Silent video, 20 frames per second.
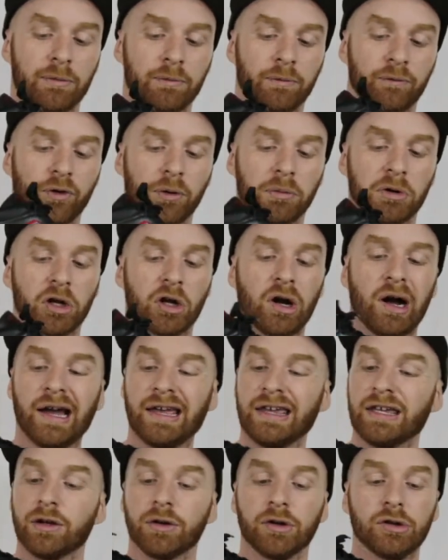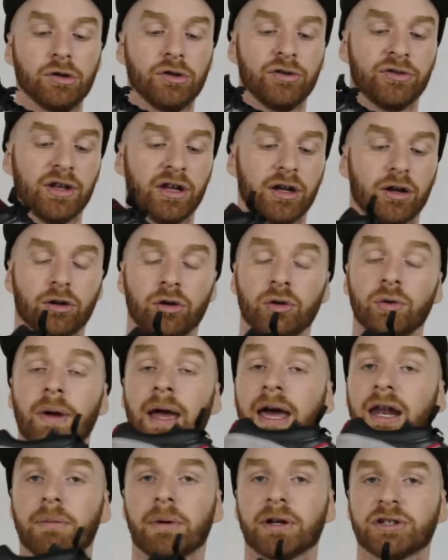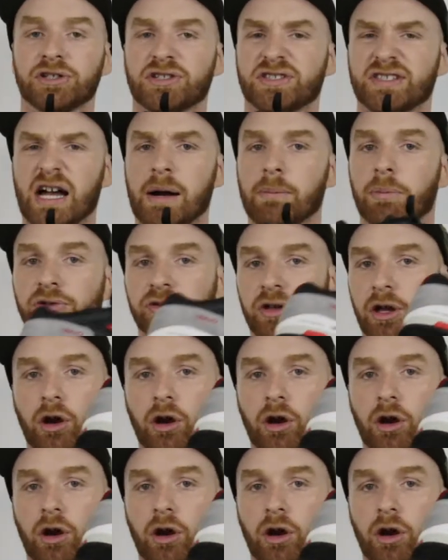from a guy here in New Zealand who had a bunch of samples.